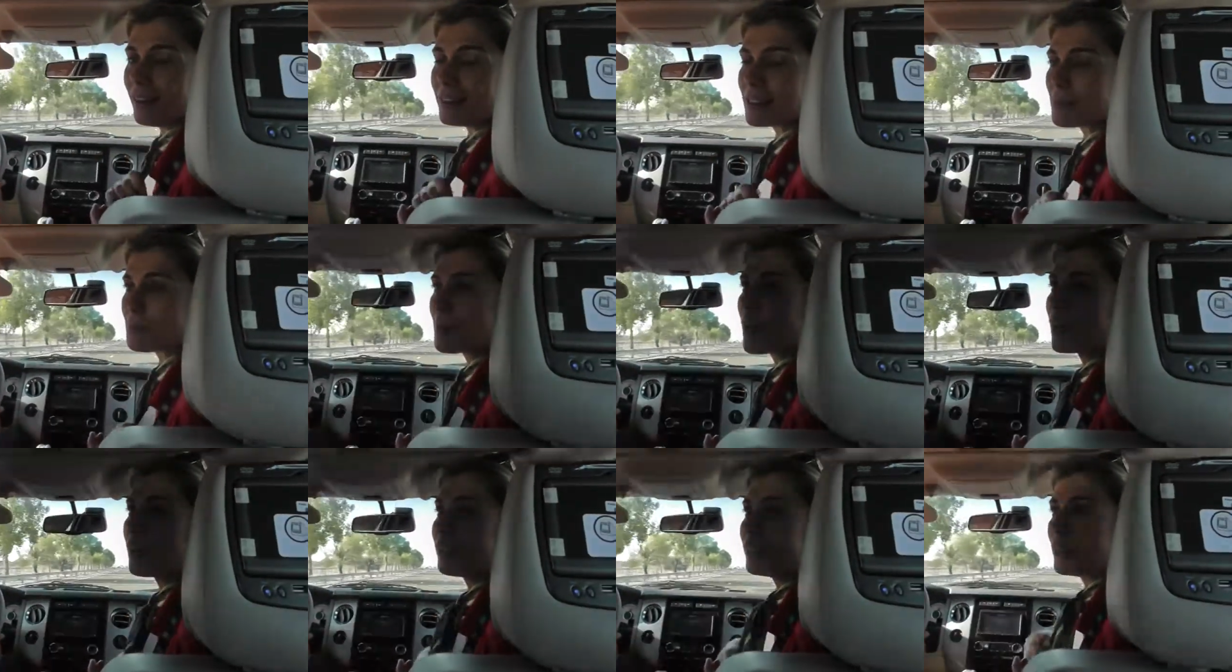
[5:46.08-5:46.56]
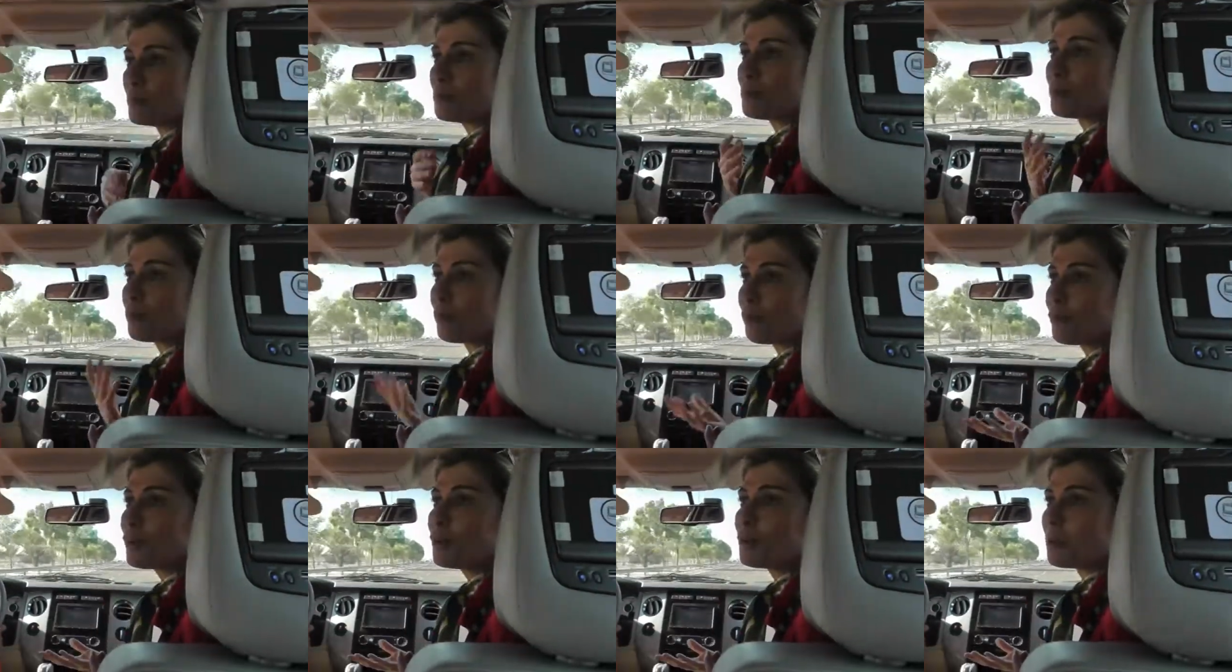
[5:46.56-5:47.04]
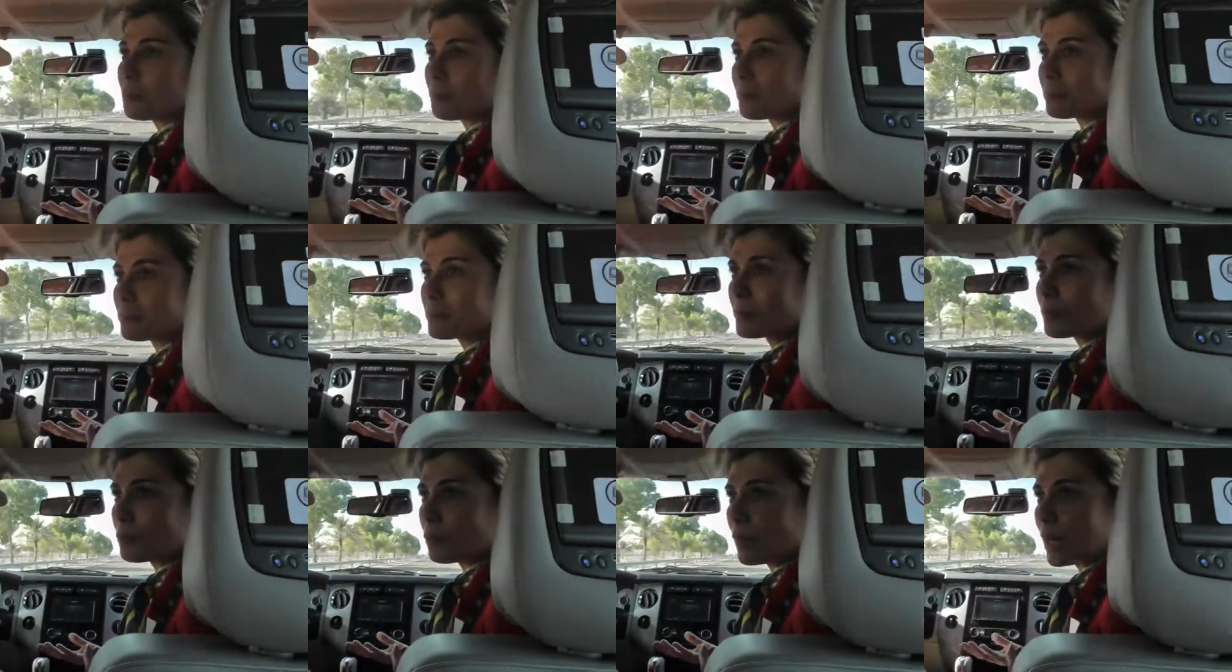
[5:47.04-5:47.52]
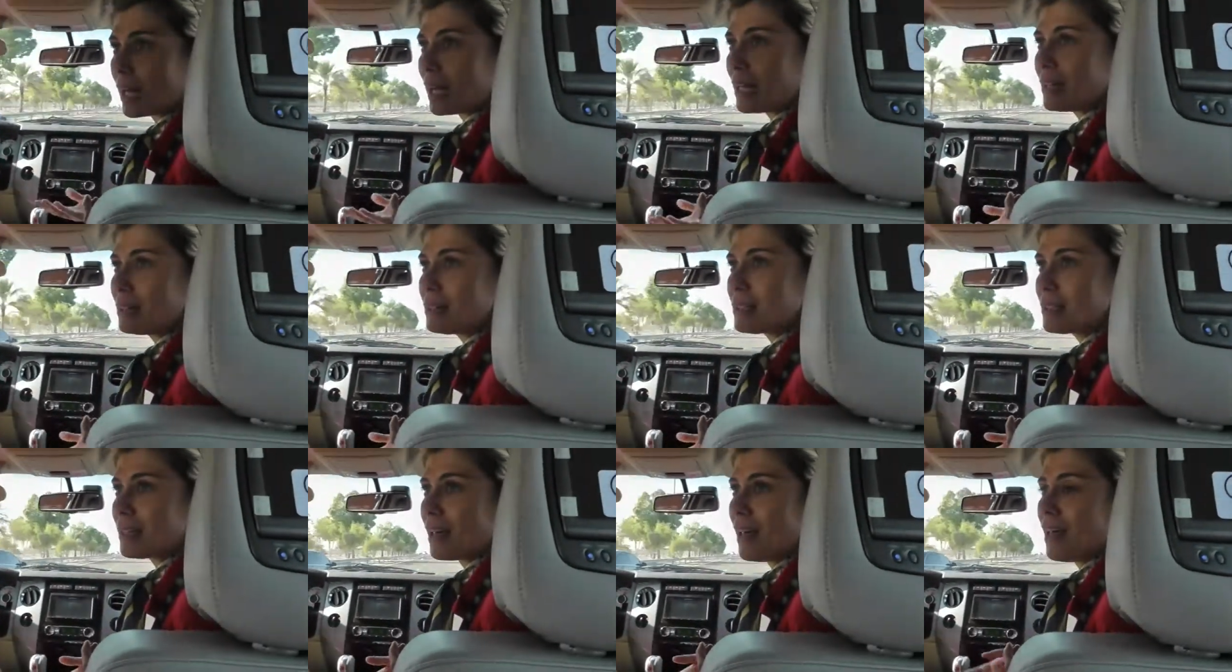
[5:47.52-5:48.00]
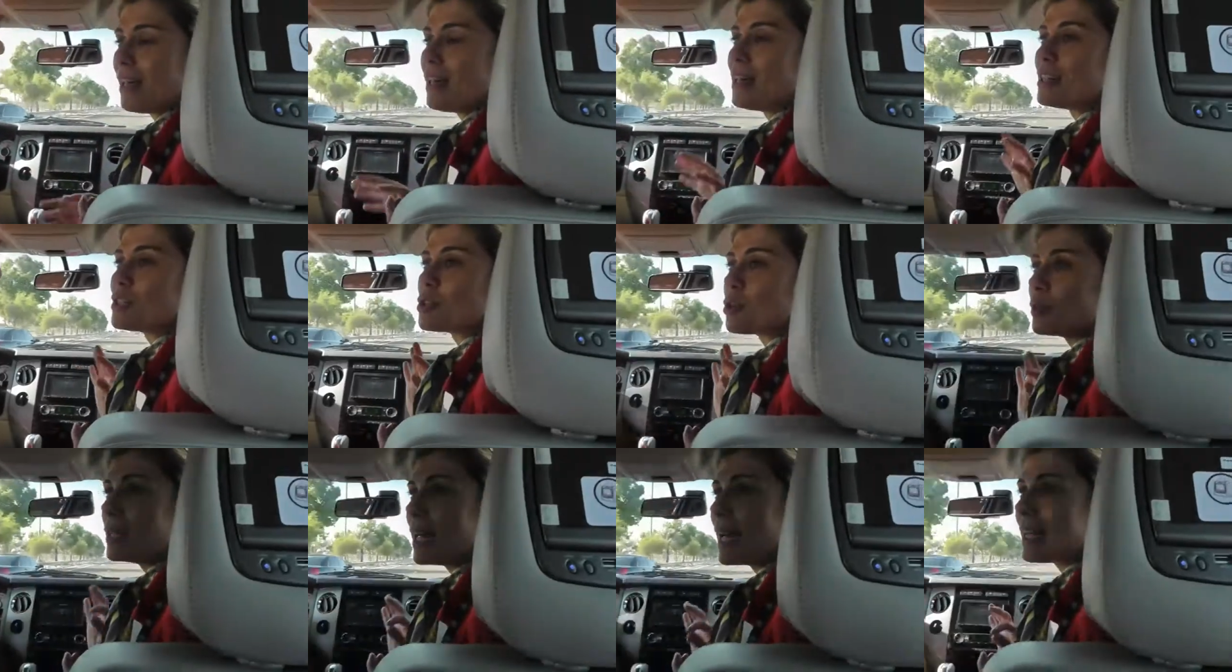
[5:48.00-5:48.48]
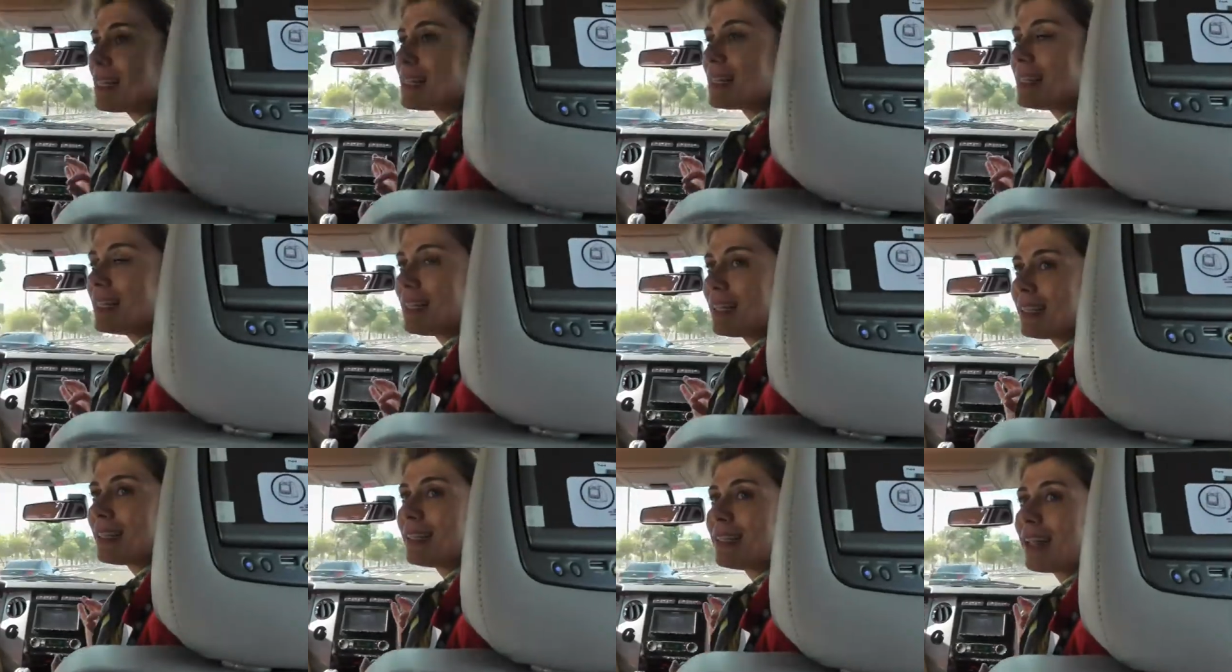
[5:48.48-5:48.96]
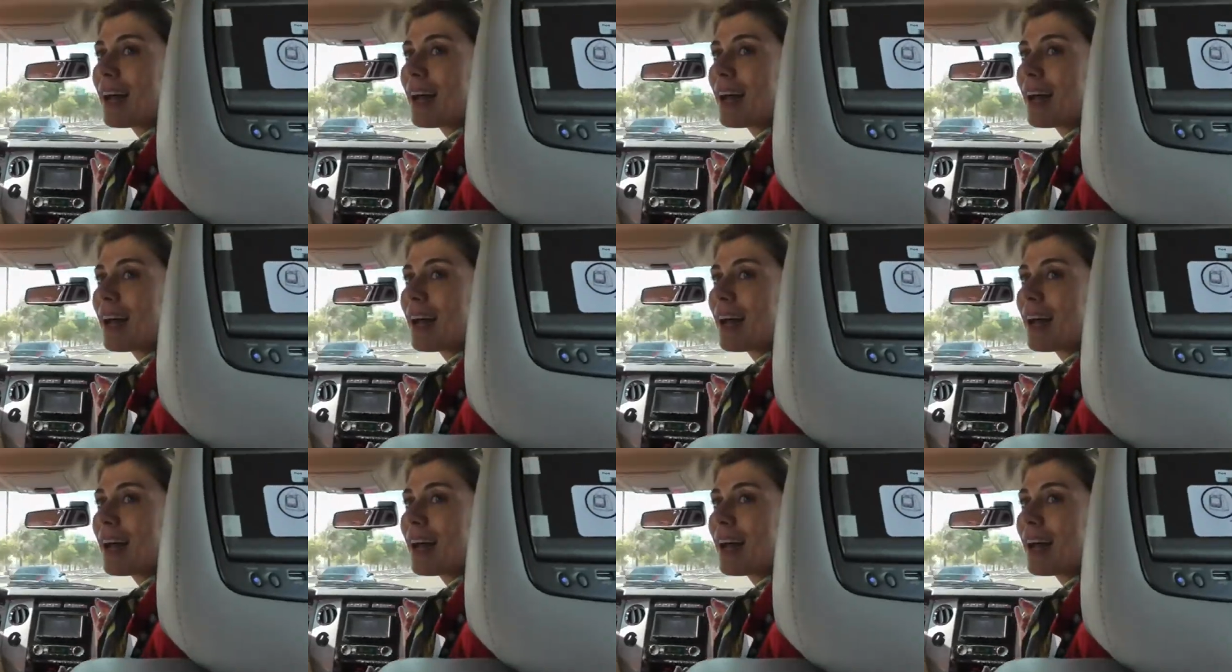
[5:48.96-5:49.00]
smell of the perfume, right? So that's the